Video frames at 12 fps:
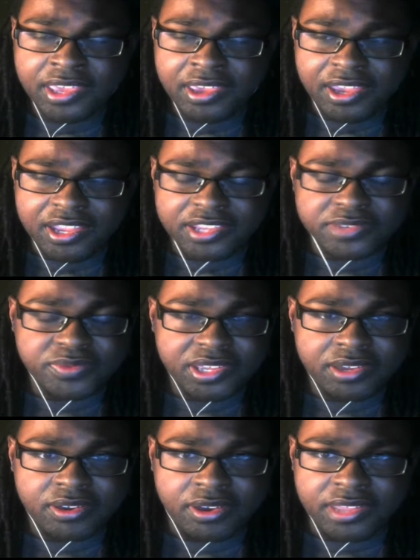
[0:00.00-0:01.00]
I guess we could
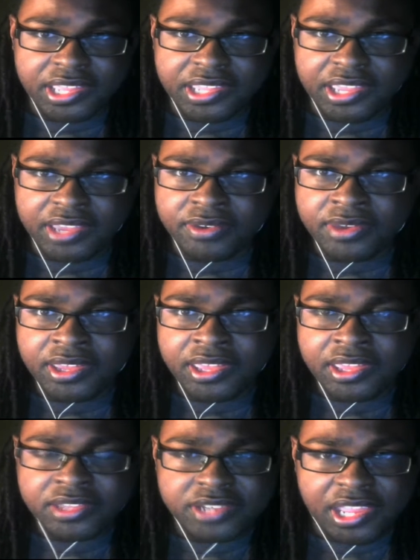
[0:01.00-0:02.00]
call that now,
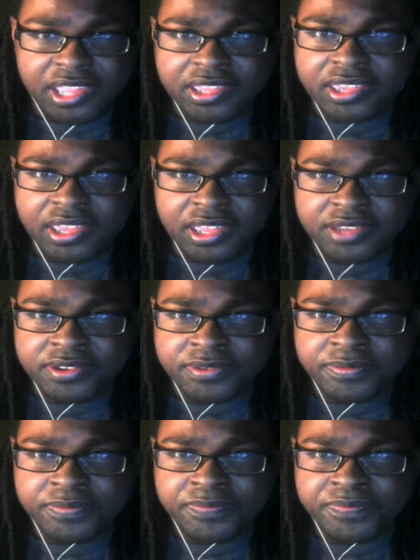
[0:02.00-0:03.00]
Jack kind of
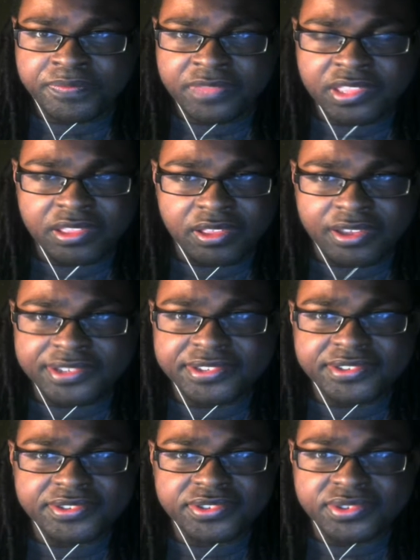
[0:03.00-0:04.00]
lost
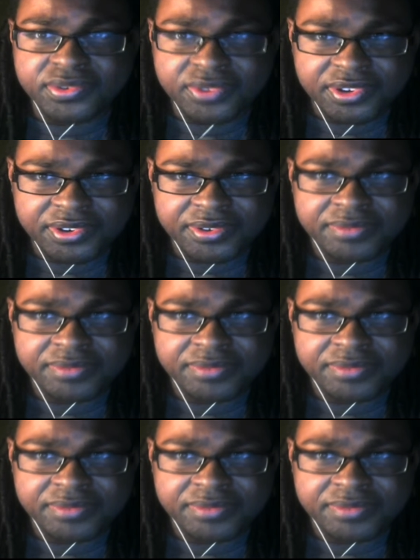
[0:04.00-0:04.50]
his sword.